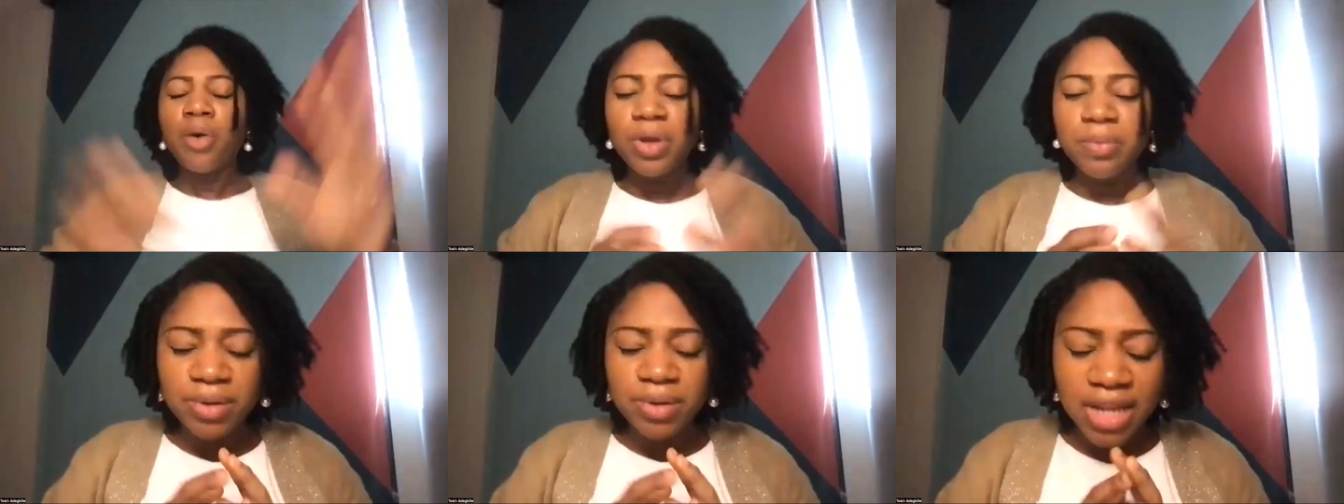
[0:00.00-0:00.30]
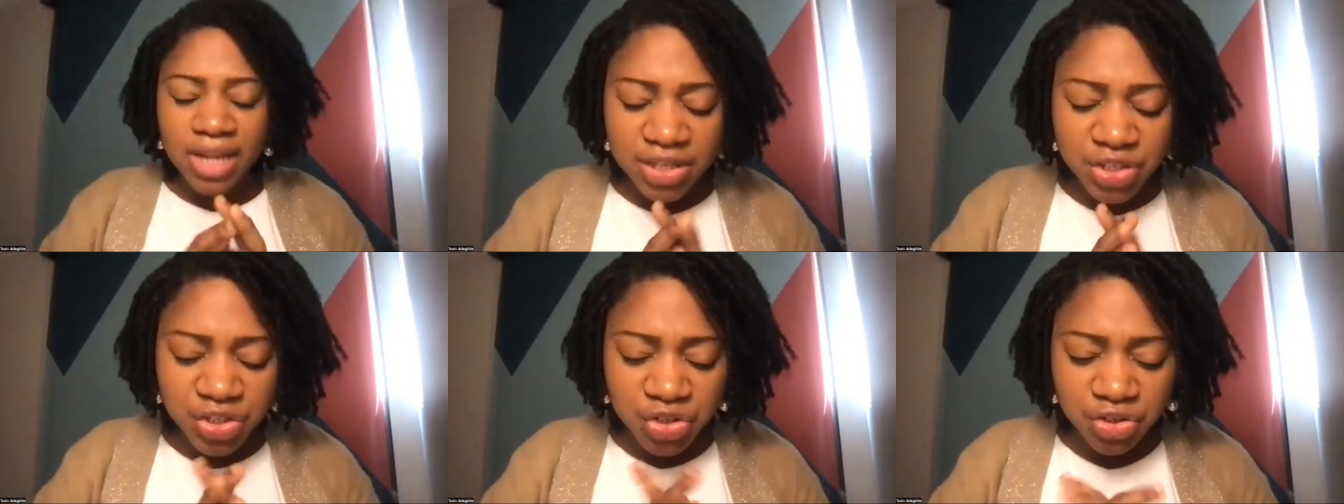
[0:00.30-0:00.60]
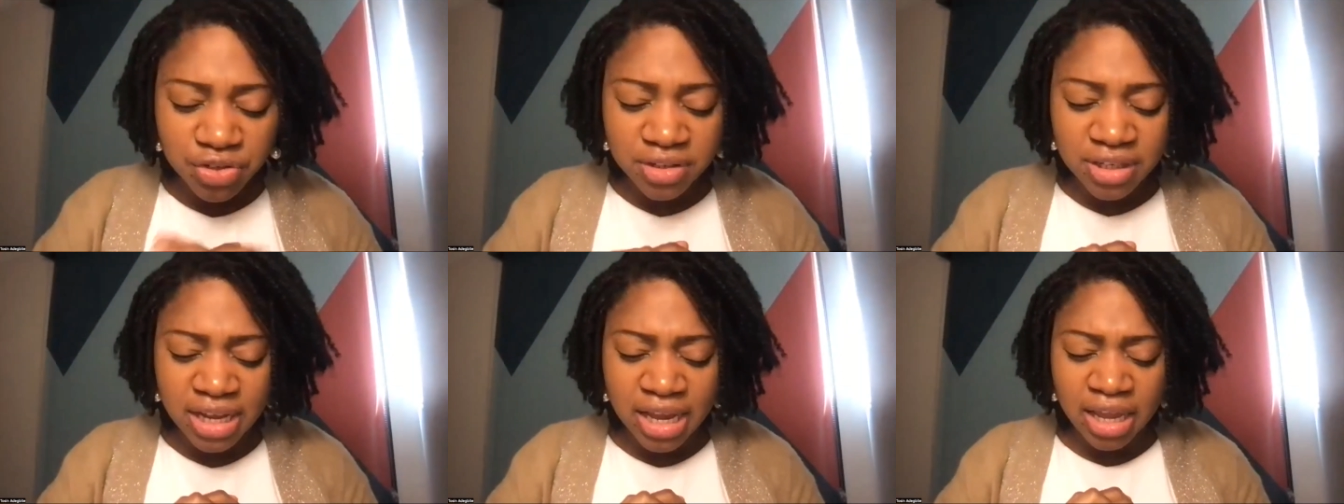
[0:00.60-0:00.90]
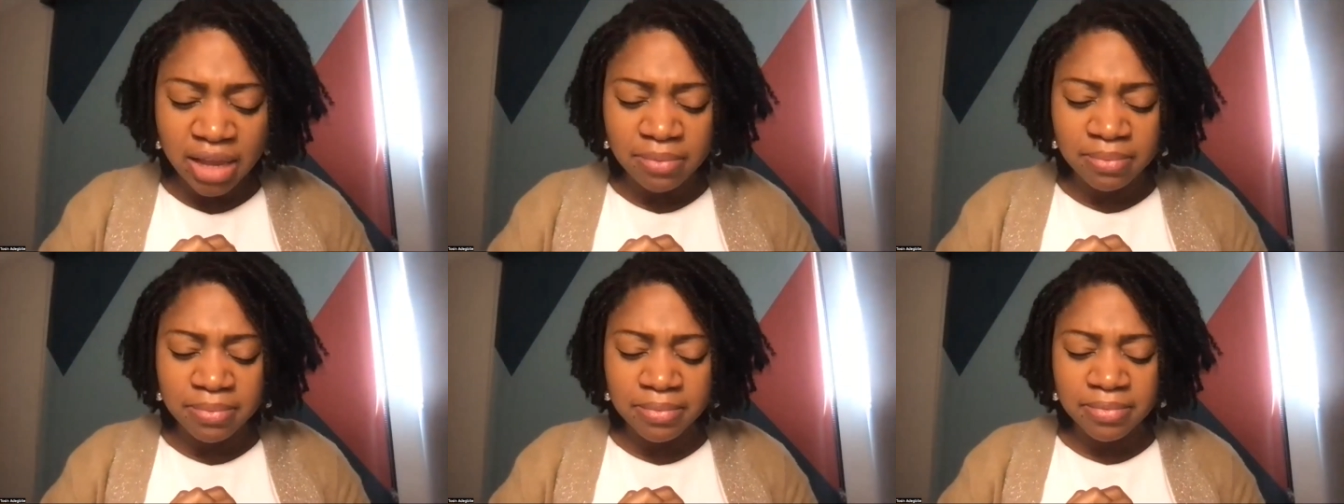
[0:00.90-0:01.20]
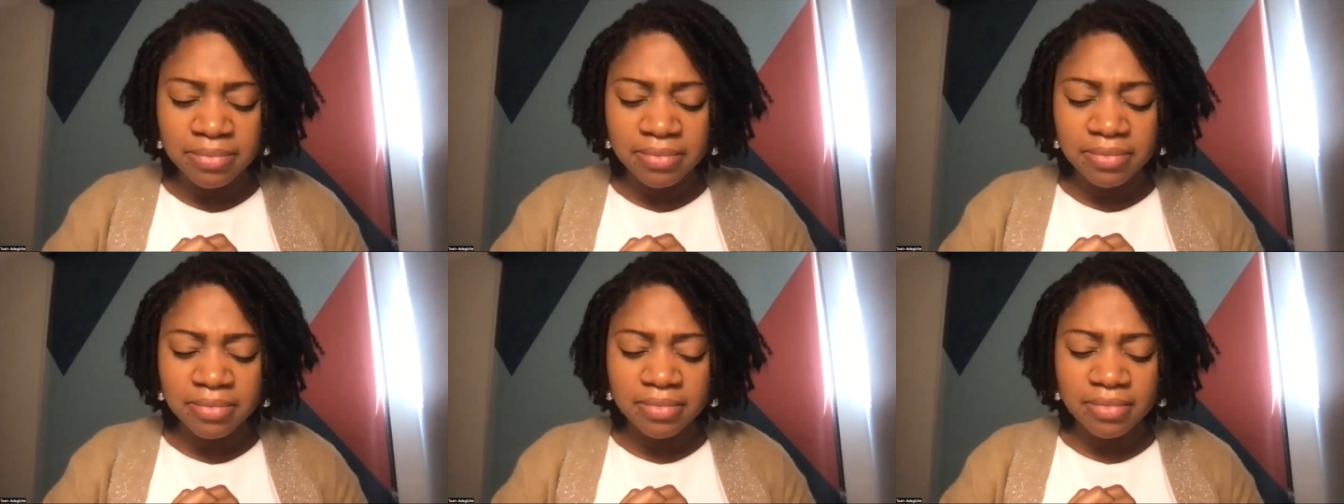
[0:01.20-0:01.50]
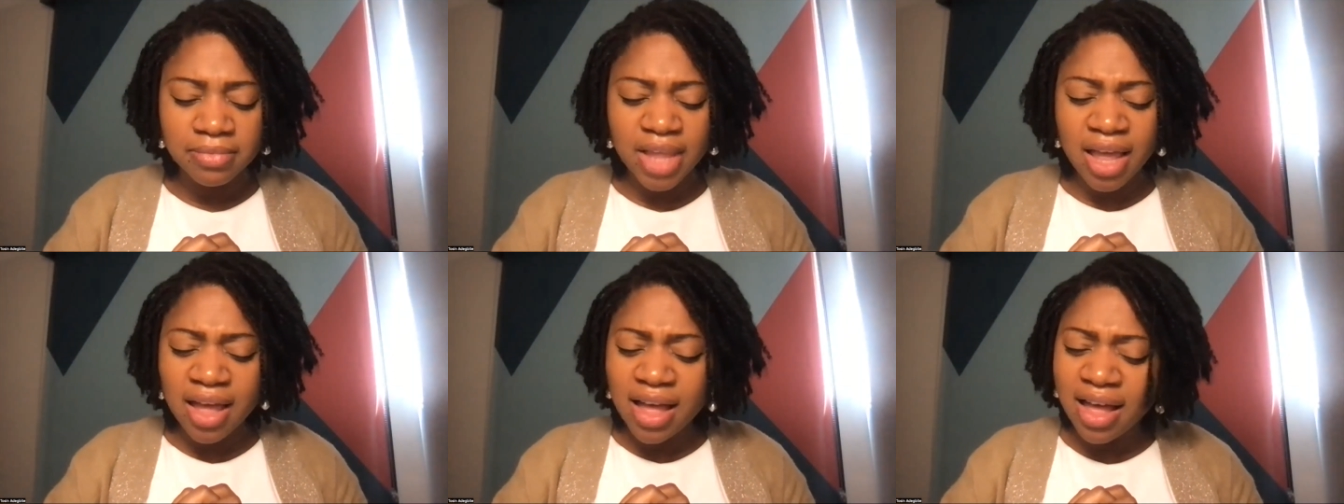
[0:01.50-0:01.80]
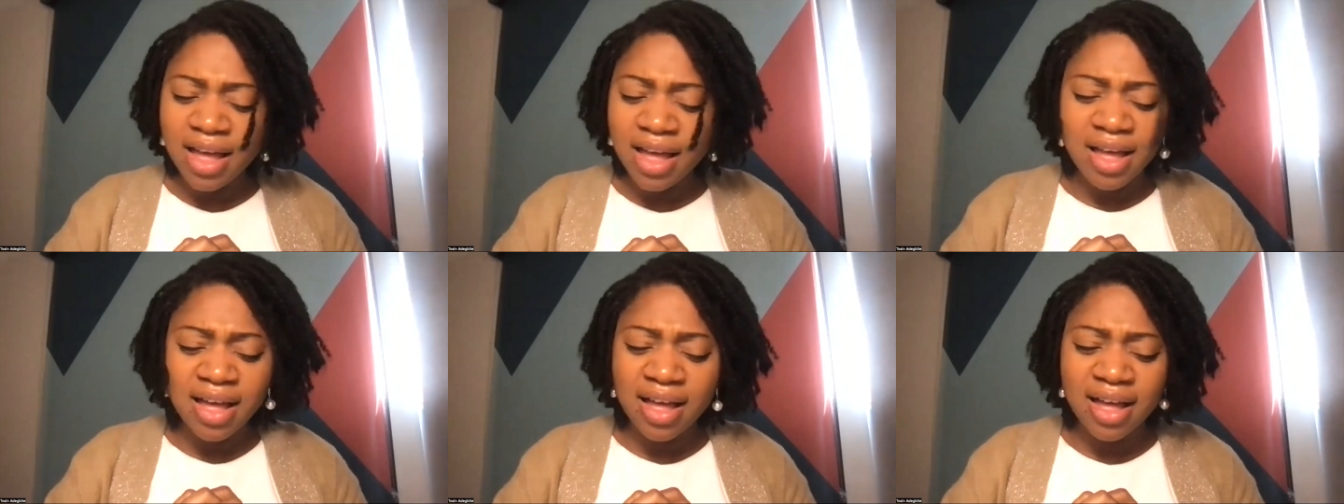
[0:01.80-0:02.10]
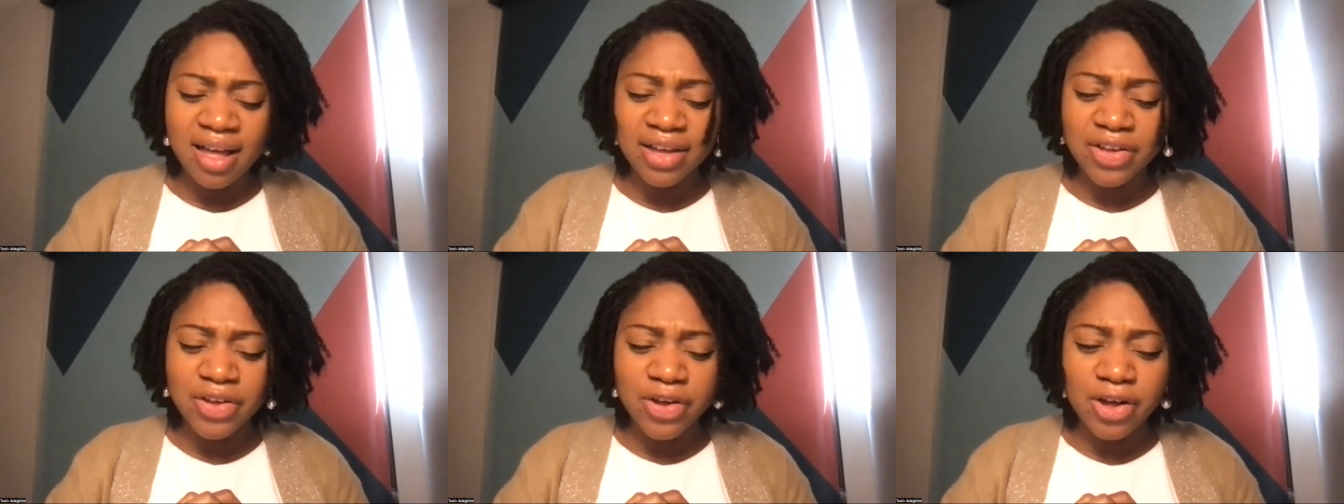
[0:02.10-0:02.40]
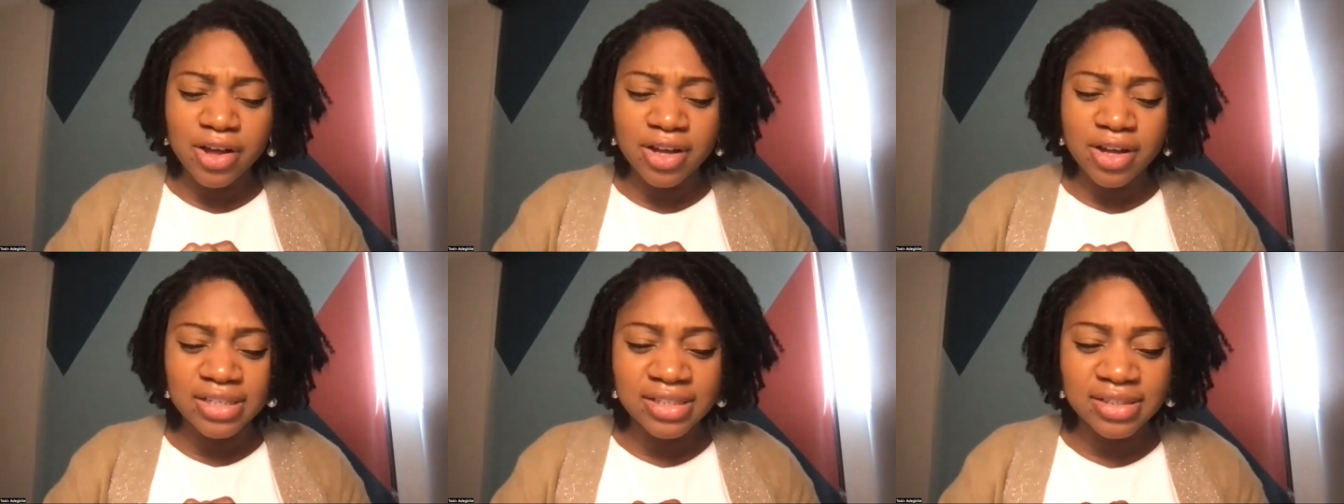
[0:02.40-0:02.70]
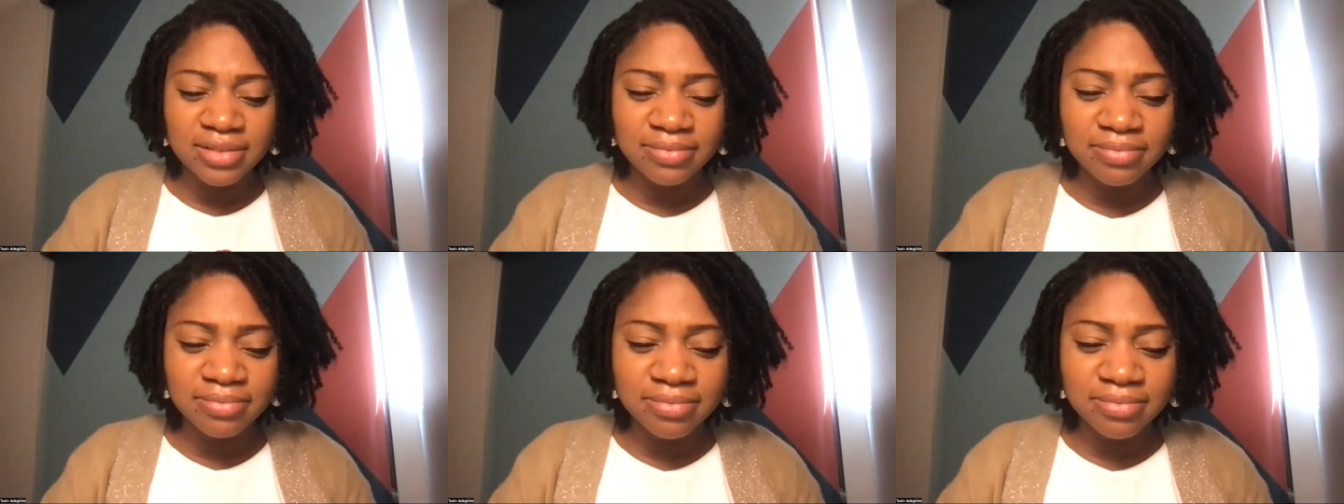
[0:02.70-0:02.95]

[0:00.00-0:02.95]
we bless your name. Ah, God,